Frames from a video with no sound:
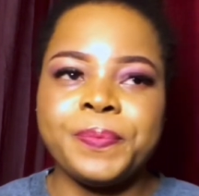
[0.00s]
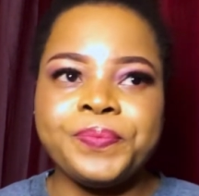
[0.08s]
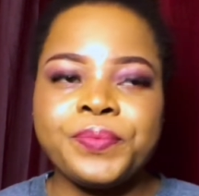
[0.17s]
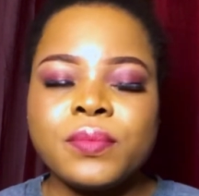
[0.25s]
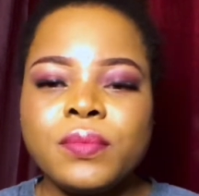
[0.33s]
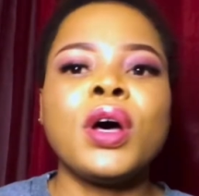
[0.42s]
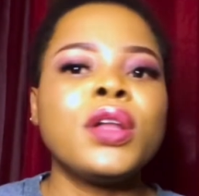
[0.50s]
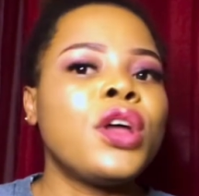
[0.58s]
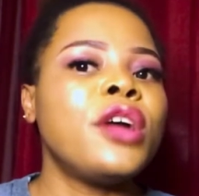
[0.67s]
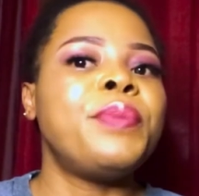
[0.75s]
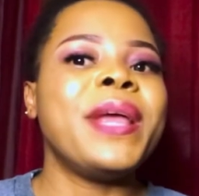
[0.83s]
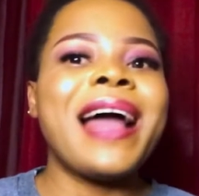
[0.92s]
So
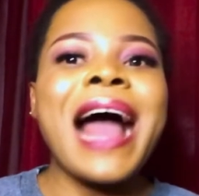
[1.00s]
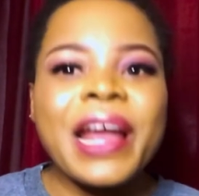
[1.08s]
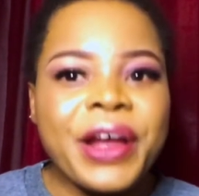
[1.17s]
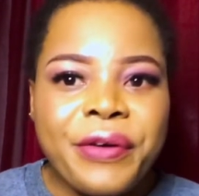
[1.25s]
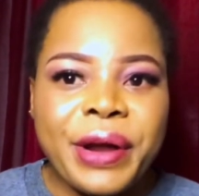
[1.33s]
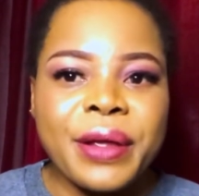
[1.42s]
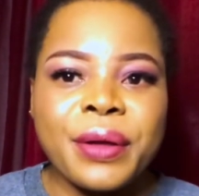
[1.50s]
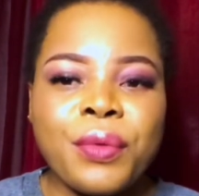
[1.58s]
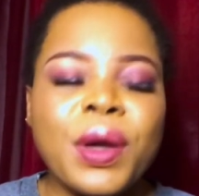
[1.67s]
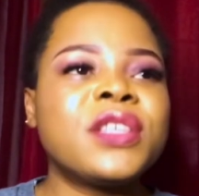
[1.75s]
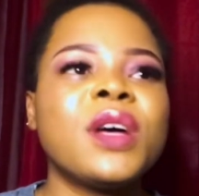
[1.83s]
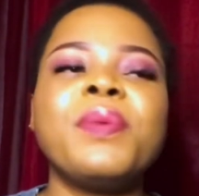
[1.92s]
don't be angry when
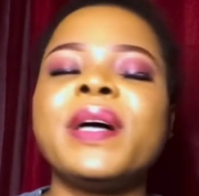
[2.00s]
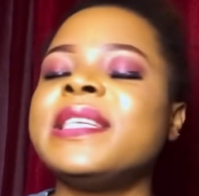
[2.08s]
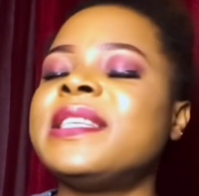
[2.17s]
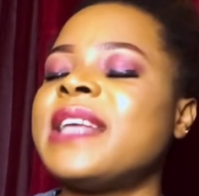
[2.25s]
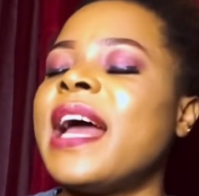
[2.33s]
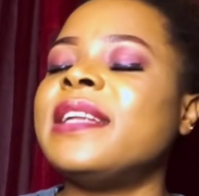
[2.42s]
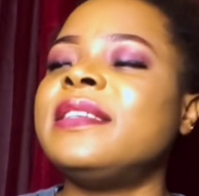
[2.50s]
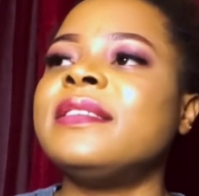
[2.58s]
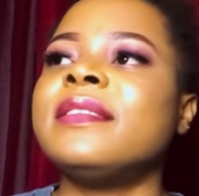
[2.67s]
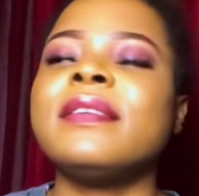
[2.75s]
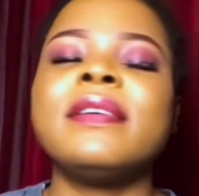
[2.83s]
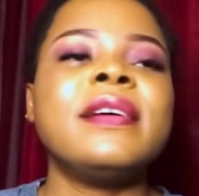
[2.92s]
somebody said,
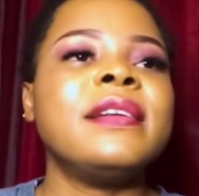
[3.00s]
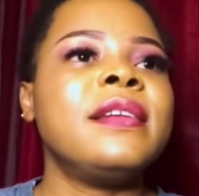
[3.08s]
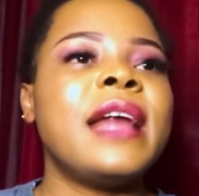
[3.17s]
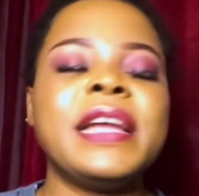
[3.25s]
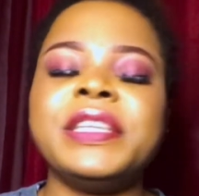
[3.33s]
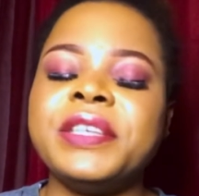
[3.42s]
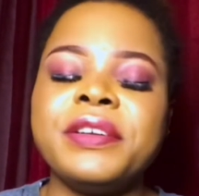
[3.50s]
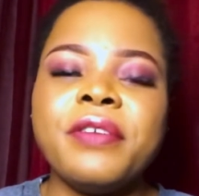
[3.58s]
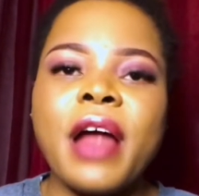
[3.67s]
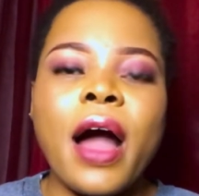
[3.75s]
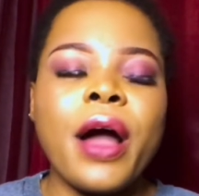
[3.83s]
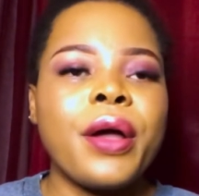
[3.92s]

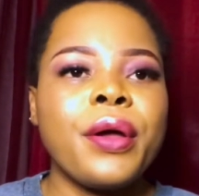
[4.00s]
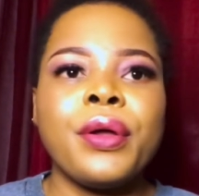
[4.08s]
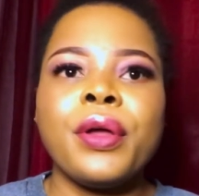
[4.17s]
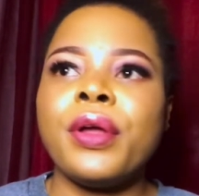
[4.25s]
Nigeria, you